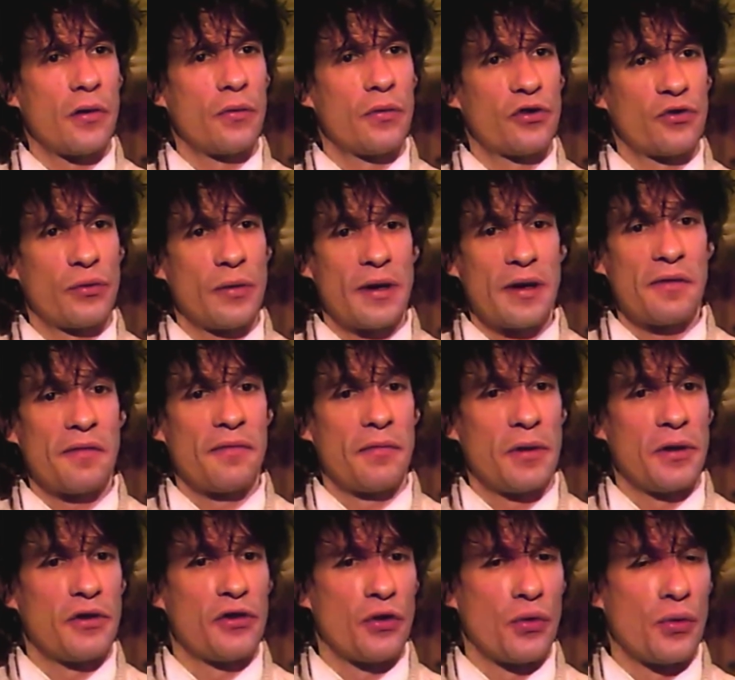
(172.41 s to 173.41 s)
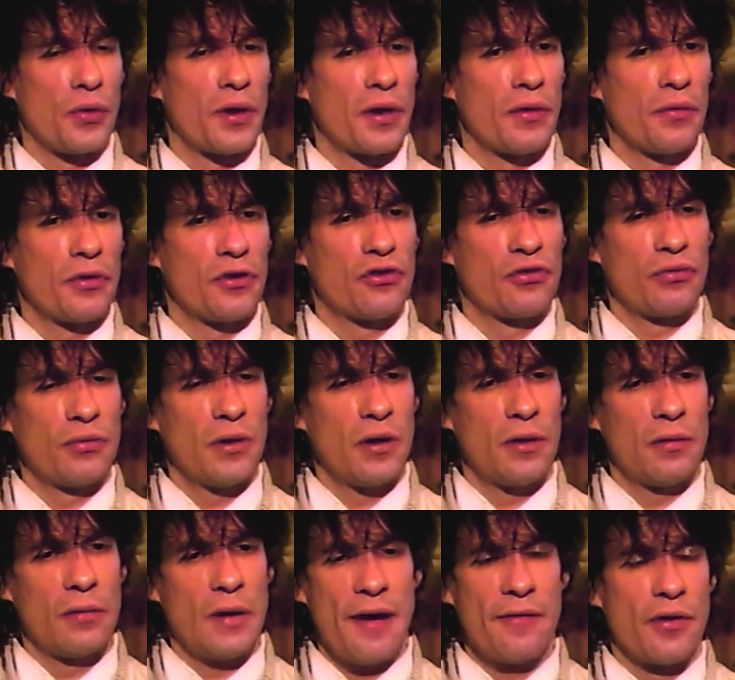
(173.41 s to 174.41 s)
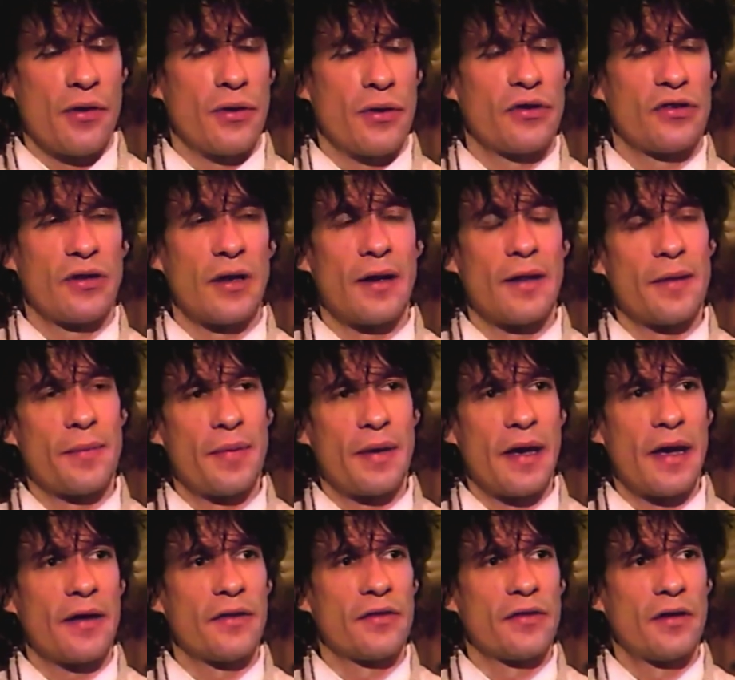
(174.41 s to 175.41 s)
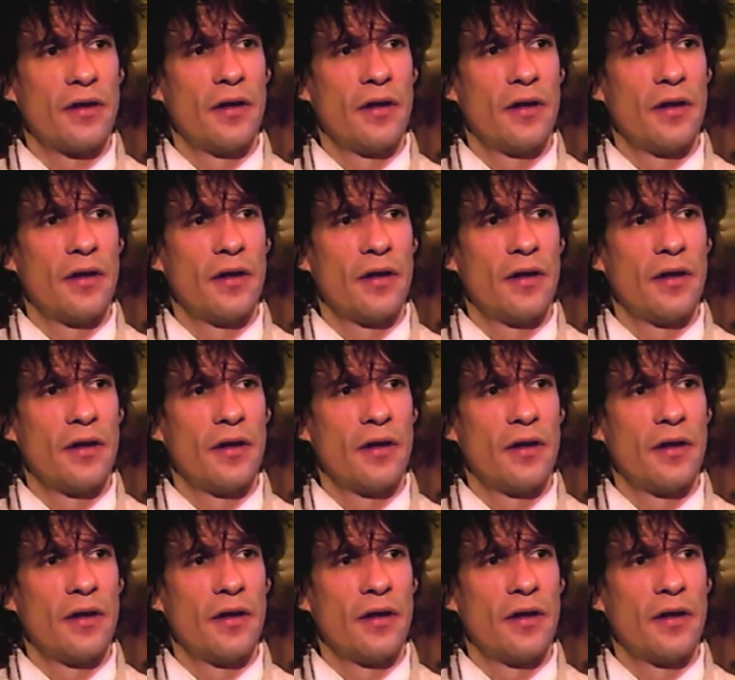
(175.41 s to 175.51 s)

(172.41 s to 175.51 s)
which we have been doing, which we haven't always done in the past.